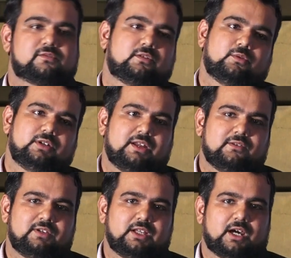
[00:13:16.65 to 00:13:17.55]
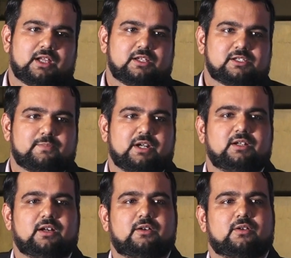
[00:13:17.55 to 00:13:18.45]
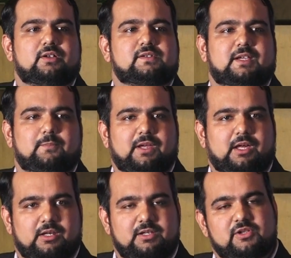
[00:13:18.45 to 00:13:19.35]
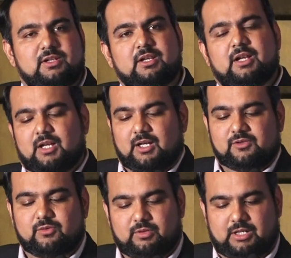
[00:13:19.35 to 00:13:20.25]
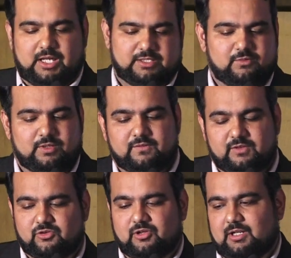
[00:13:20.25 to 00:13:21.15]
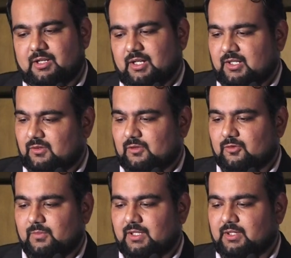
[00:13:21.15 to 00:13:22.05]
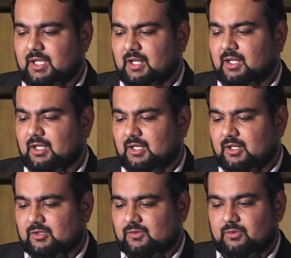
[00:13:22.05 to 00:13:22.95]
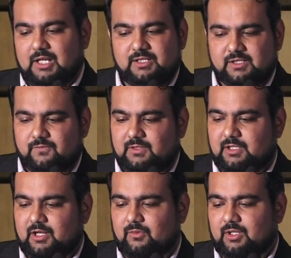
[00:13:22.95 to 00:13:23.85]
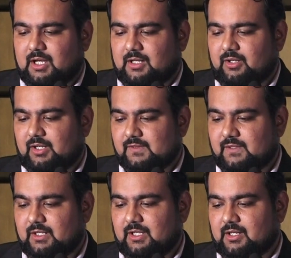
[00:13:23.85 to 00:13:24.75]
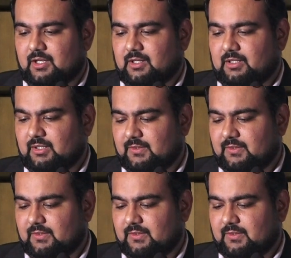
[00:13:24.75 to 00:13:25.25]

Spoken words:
So today, we are spread across APEC region. So as you can see, Sri Lanka is also being there. So I'll just filter out the country as India currently.